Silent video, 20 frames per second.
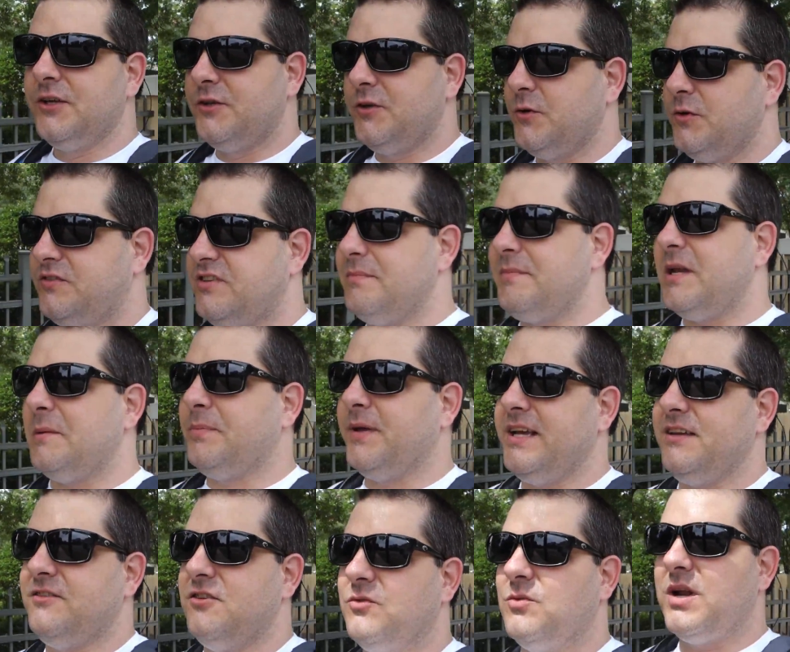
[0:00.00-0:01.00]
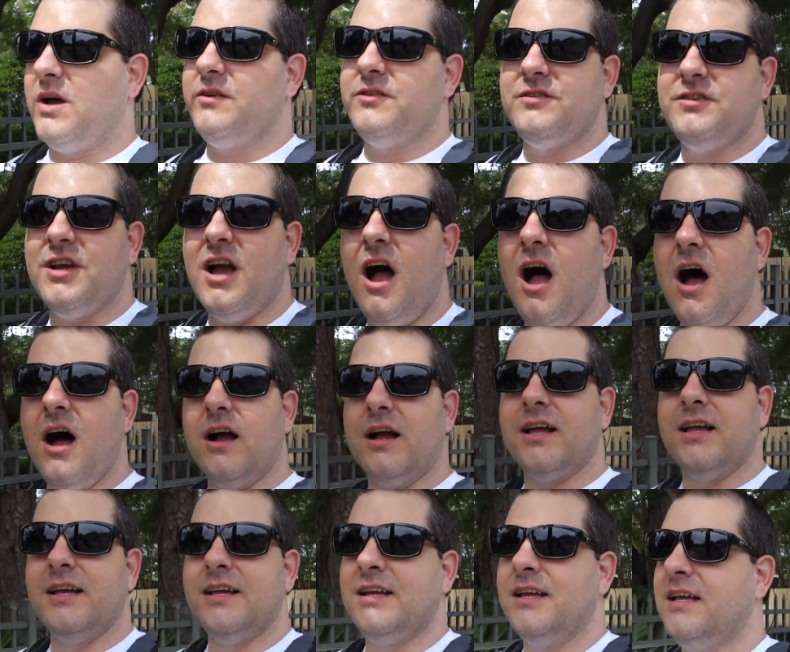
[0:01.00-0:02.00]
to send me to places when I was young,
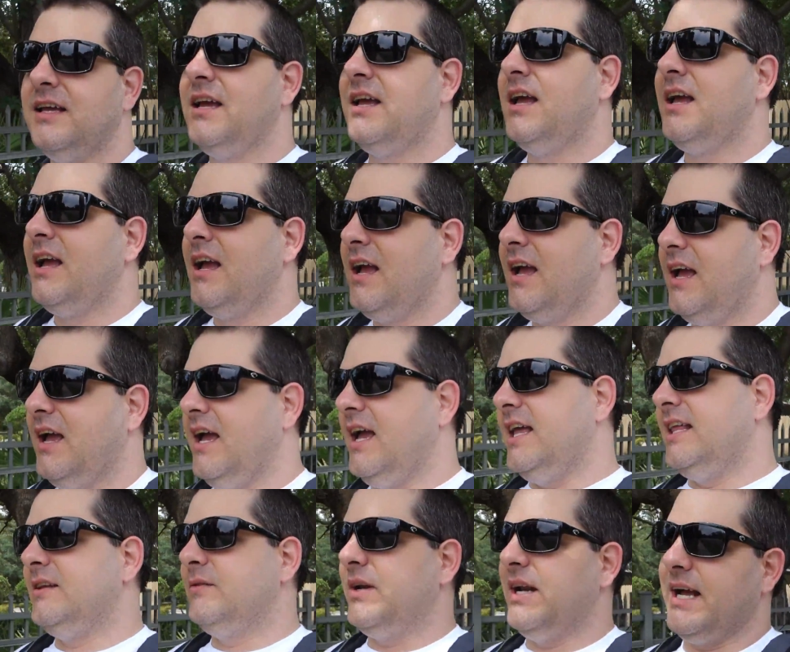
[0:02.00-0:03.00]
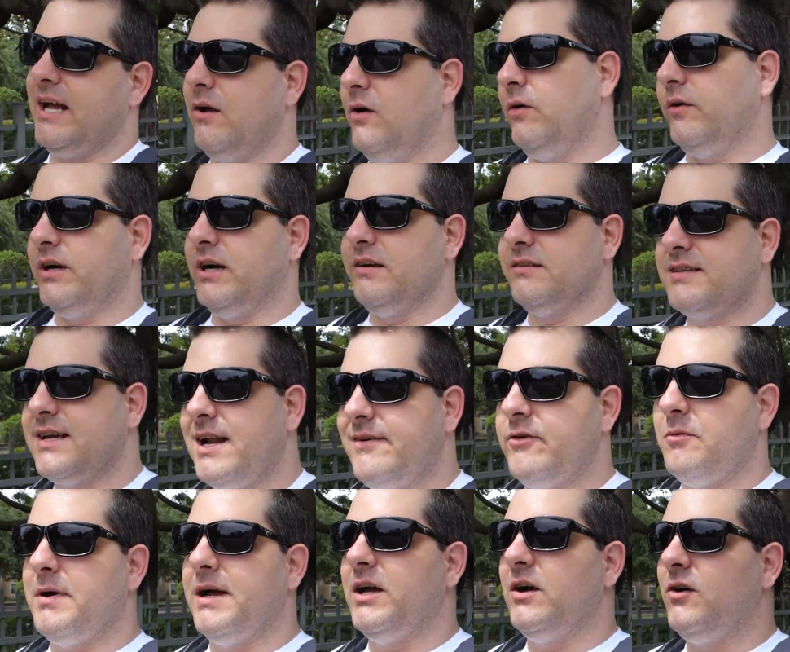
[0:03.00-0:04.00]
and then when I got older, I was kind of
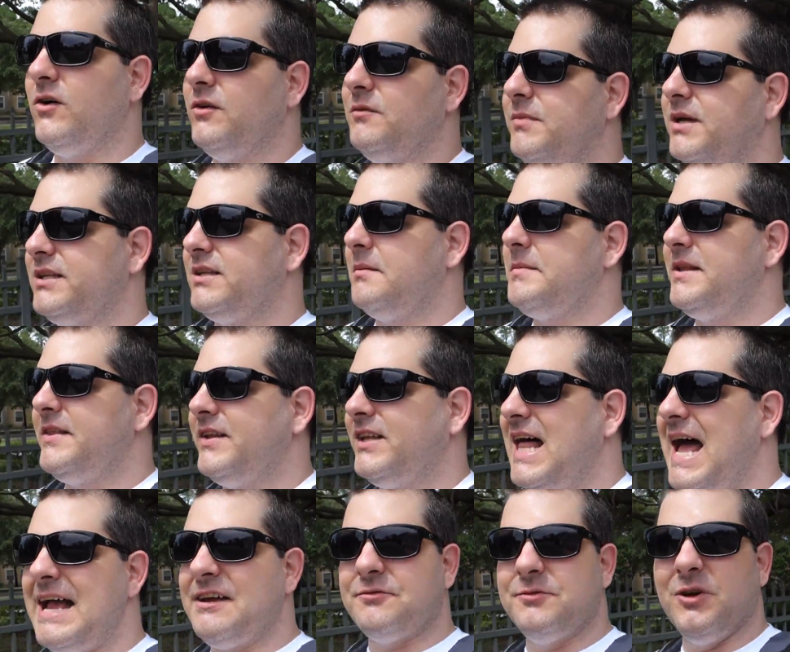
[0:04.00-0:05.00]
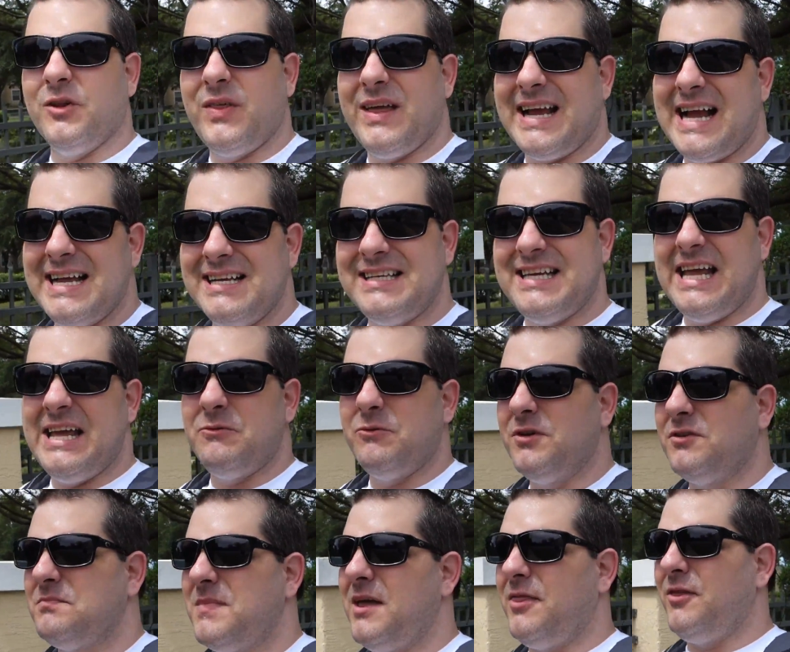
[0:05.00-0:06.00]
on my own. But I mean, the last real thing I did
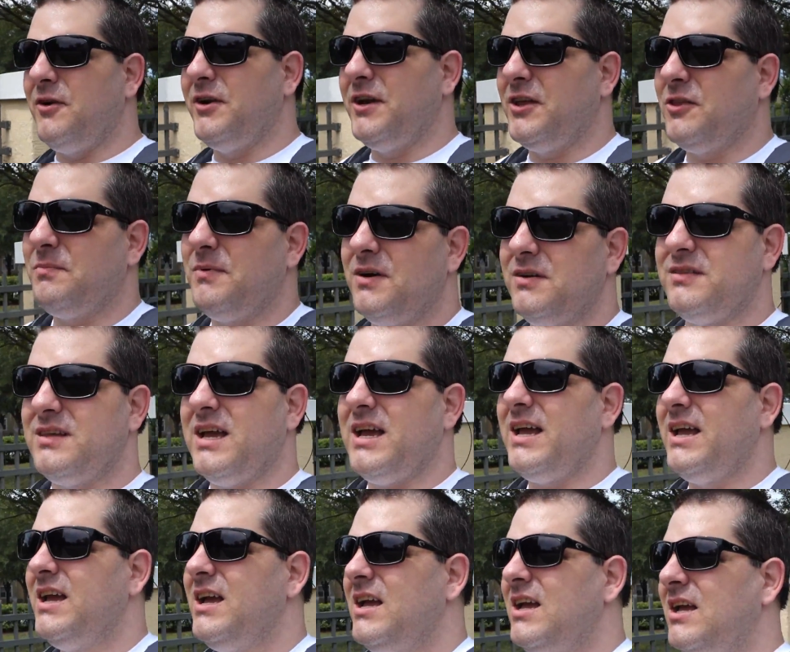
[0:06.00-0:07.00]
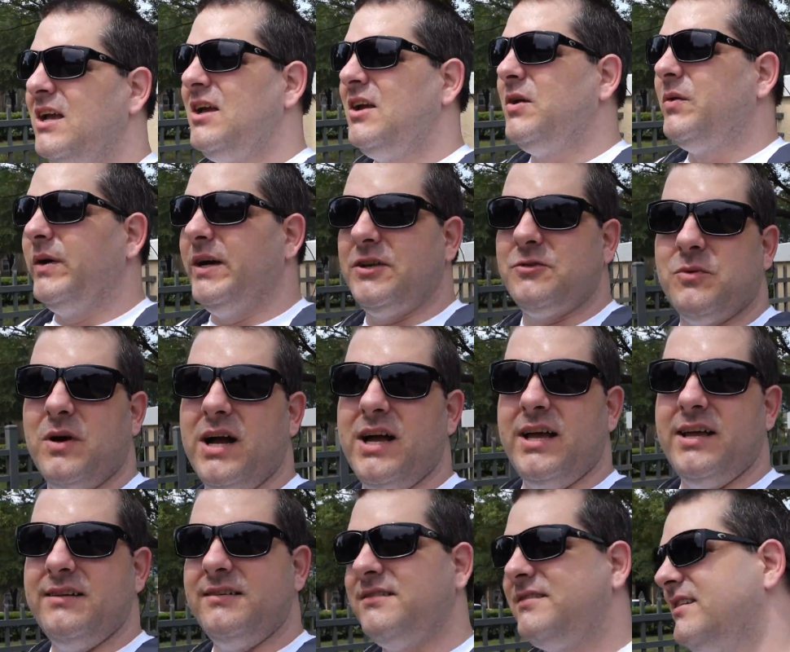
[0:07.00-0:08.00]
was my 30th birthday, which
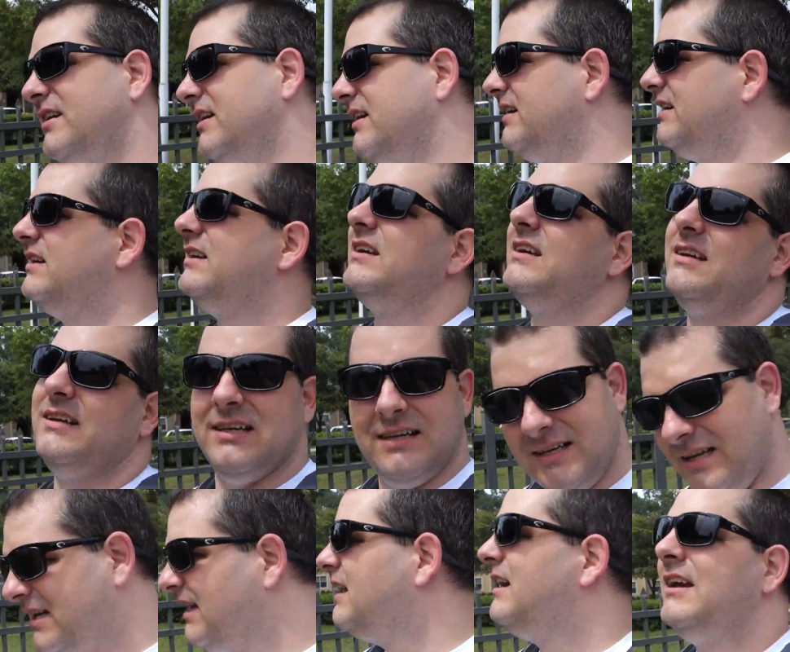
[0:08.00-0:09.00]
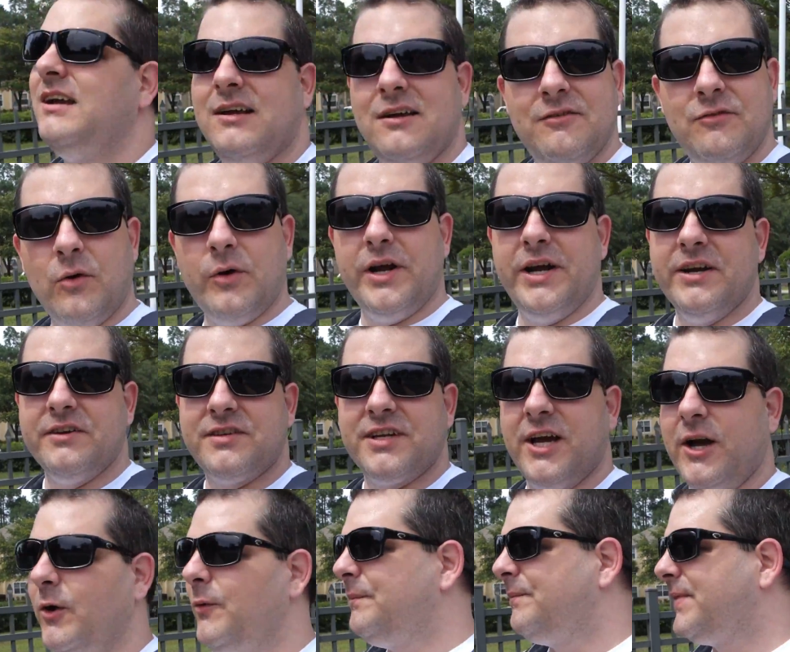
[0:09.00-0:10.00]
was 4 years
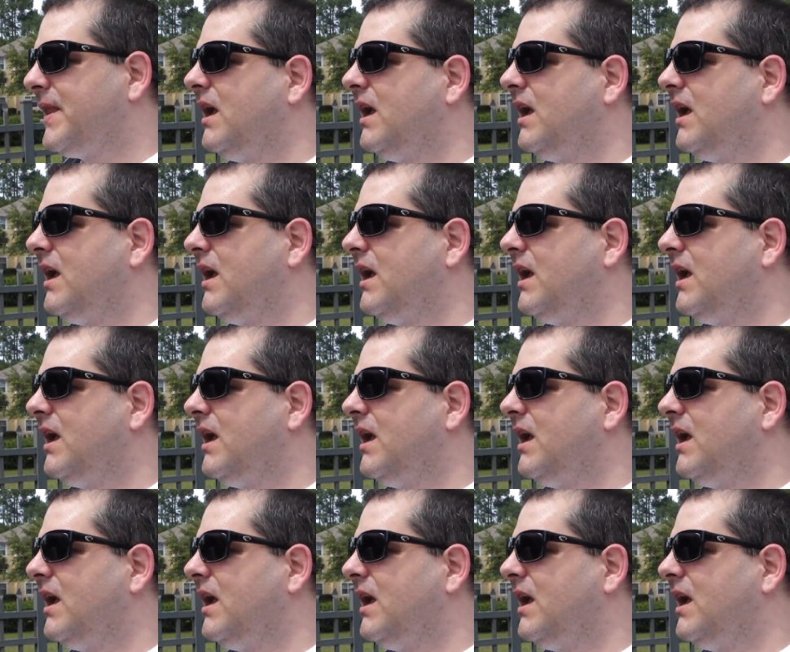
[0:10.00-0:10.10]
ago.